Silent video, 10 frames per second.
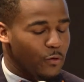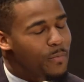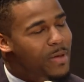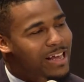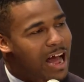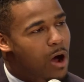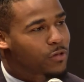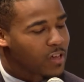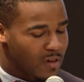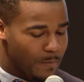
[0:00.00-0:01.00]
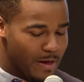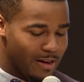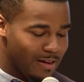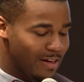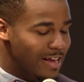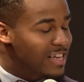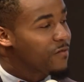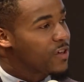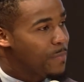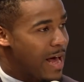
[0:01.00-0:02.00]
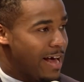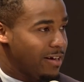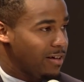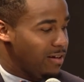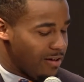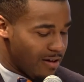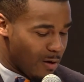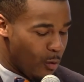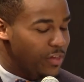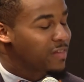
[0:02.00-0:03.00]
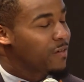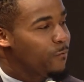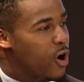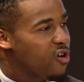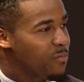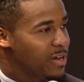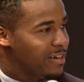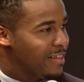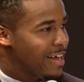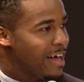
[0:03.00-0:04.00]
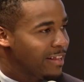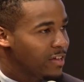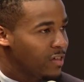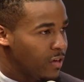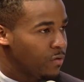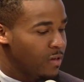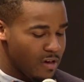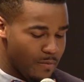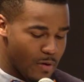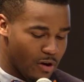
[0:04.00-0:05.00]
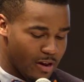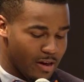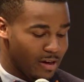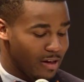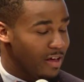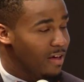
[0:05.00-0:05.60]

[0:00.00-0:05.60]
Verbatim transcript: Through the many hours he spends giving back with his involvement in the Elliott Chelsea community,